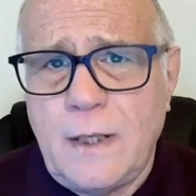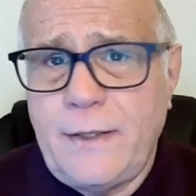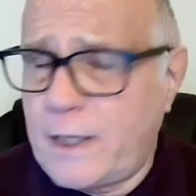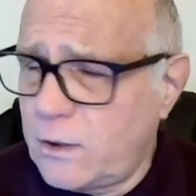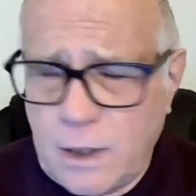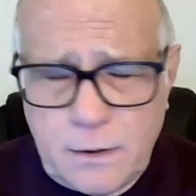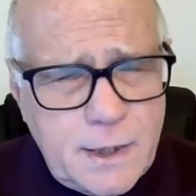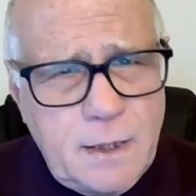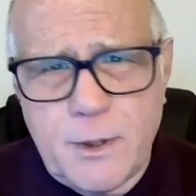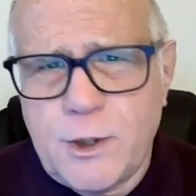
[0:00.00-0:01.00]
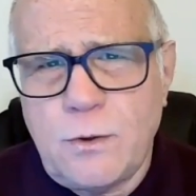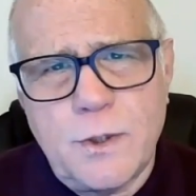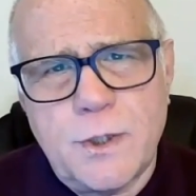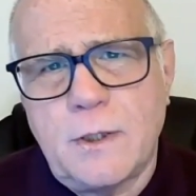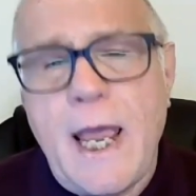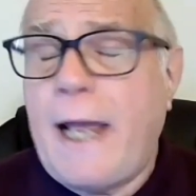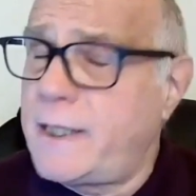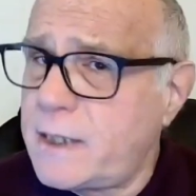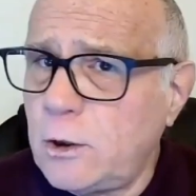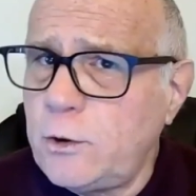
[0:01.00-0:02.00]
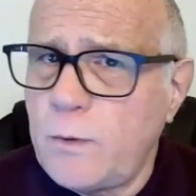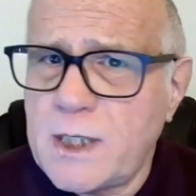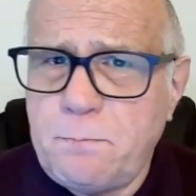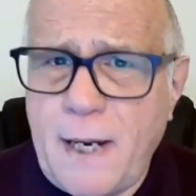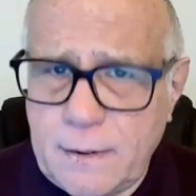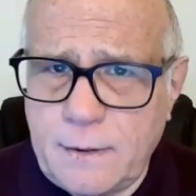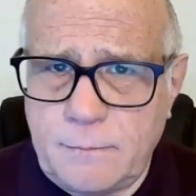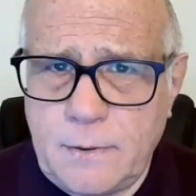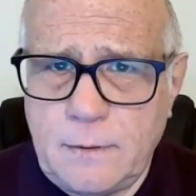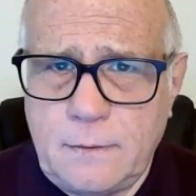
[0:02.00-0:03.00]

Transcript: that are not the same as yours, and still you respect them.